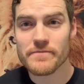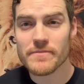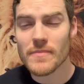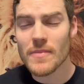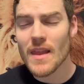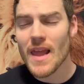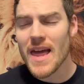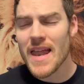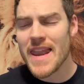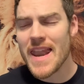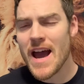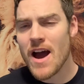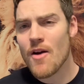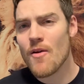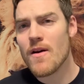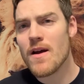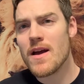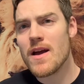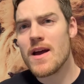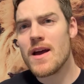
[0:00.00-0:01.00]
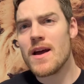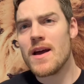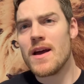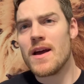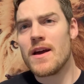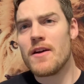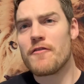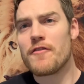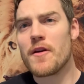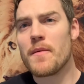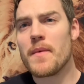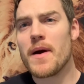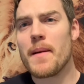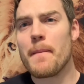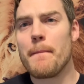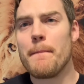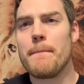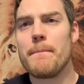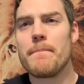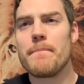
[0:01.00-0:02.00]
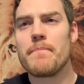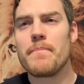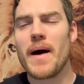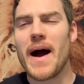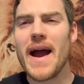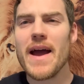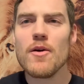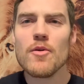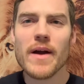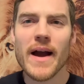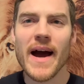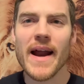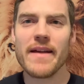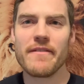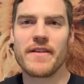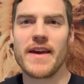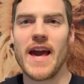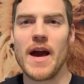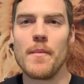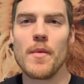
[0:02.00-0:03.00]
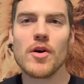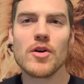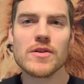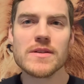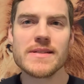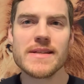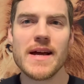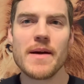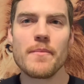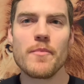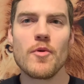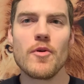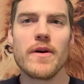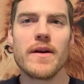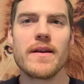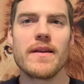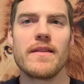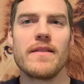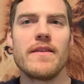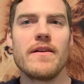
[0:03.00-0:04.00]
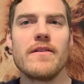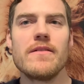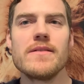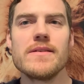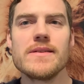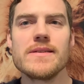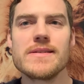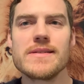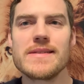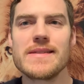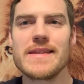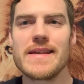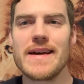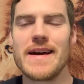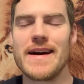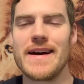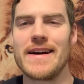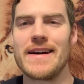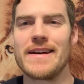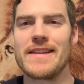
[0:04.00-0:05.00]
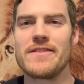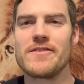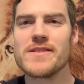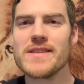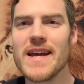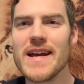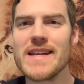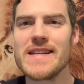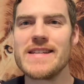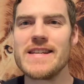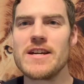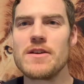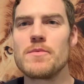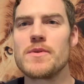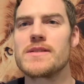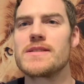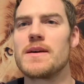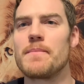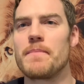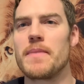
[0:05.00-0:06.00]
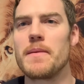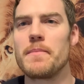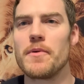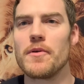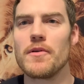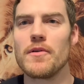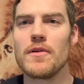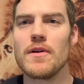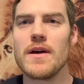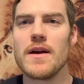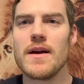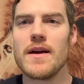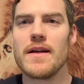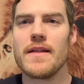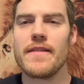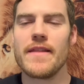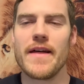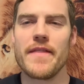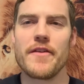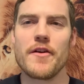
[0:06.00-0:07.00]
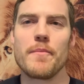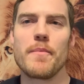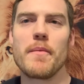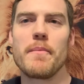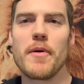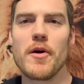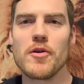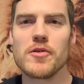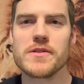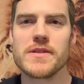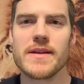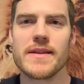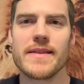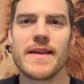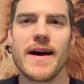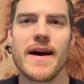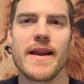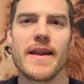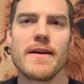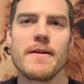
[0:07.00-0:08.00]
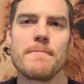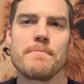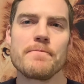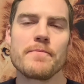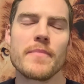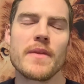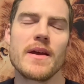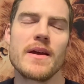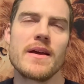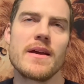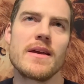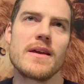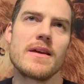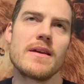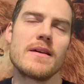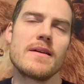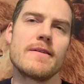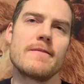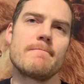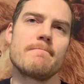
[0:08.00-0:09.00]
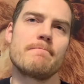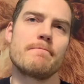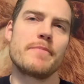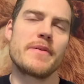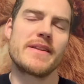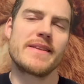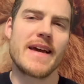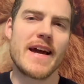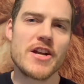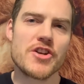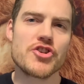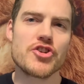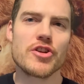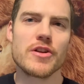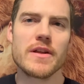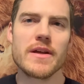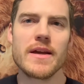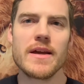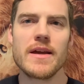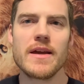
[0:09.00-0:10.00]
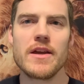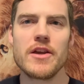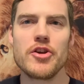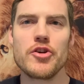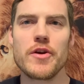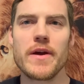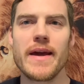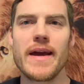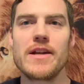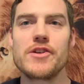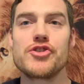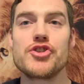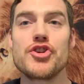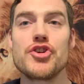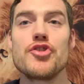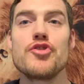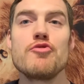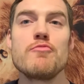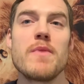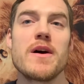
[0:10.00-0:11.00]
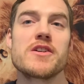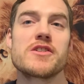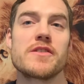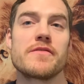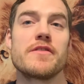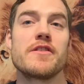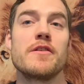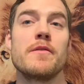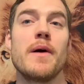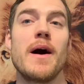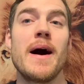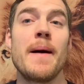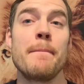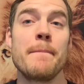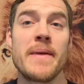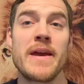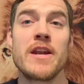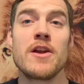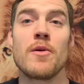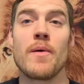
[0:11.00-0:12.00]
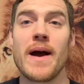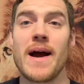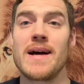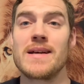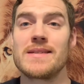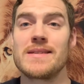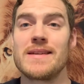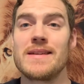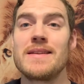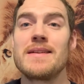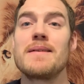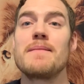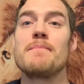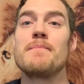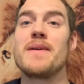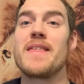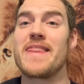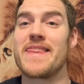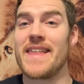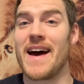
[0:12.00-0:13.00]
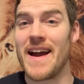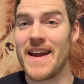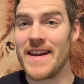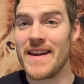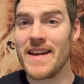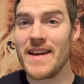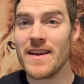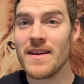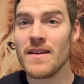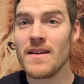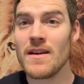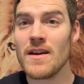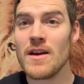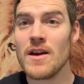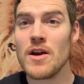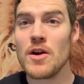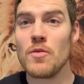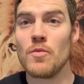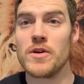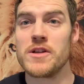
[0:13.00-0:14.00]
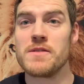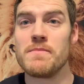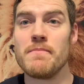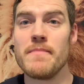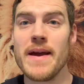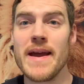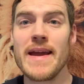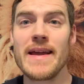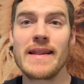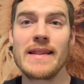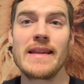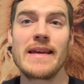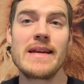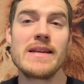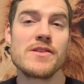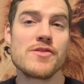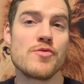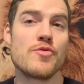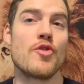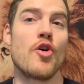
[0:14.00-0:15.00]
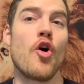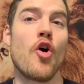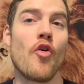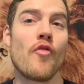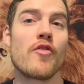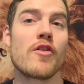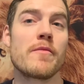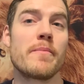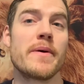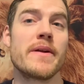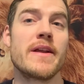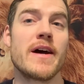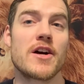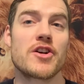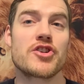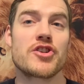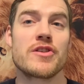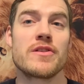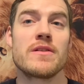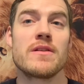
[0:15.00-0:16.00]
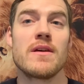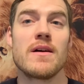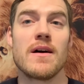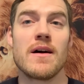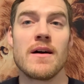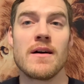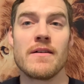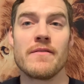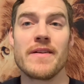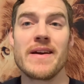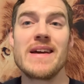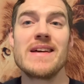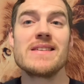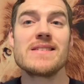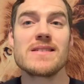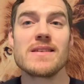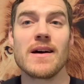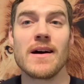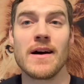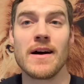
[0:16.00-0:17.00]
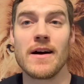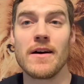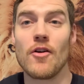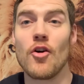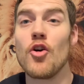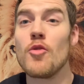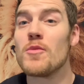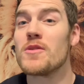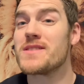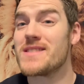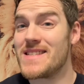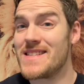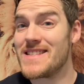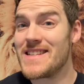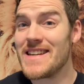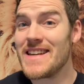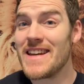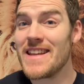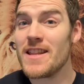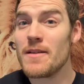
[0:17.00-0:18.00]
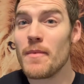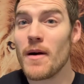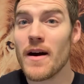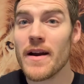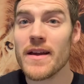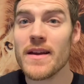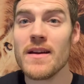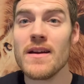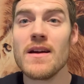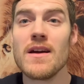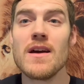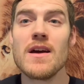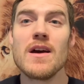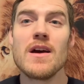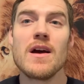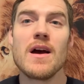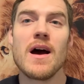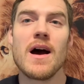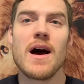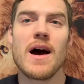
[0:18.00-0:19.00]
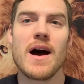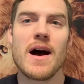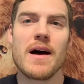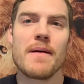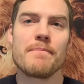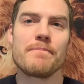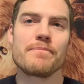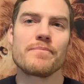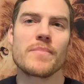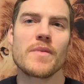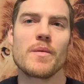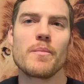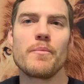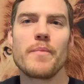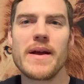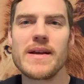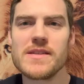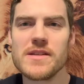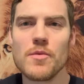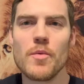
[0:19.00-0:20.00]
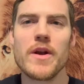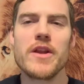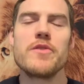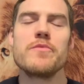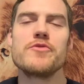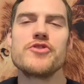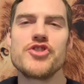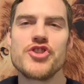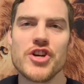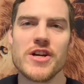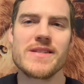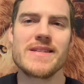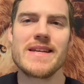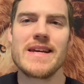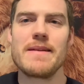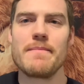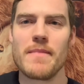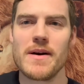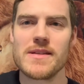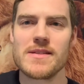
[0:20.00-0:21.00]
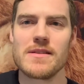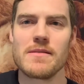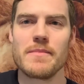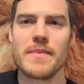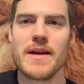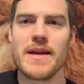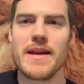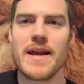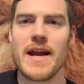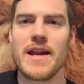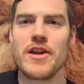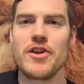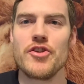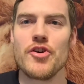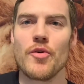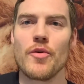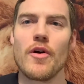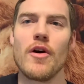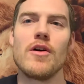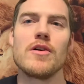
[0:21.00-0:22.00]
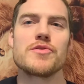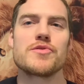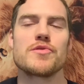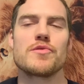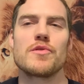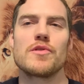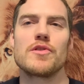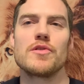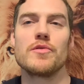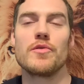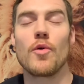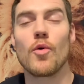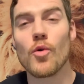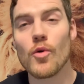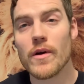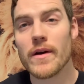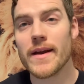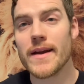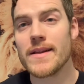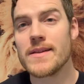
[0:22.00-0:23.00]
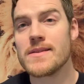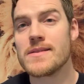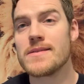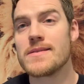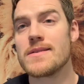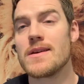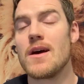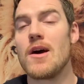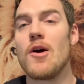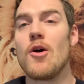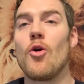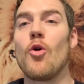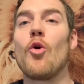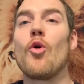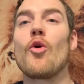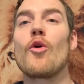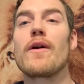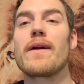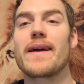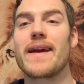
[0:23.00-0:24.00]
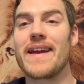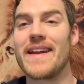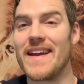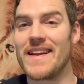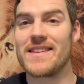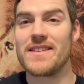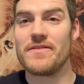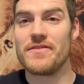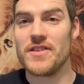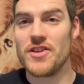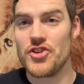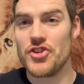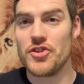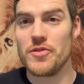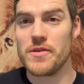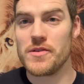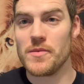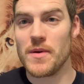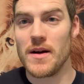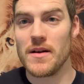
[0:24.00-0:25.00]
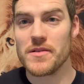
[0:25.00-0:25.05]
Now, from a chemical standpoint, there's an idea with some people that they're proposing that potentially you can get too much of the amino acid methionine, which may lead to an overproduction of homocysteine in the body. Basically, when you just eat muscle meat and you don't also include organs or connective tissue as well.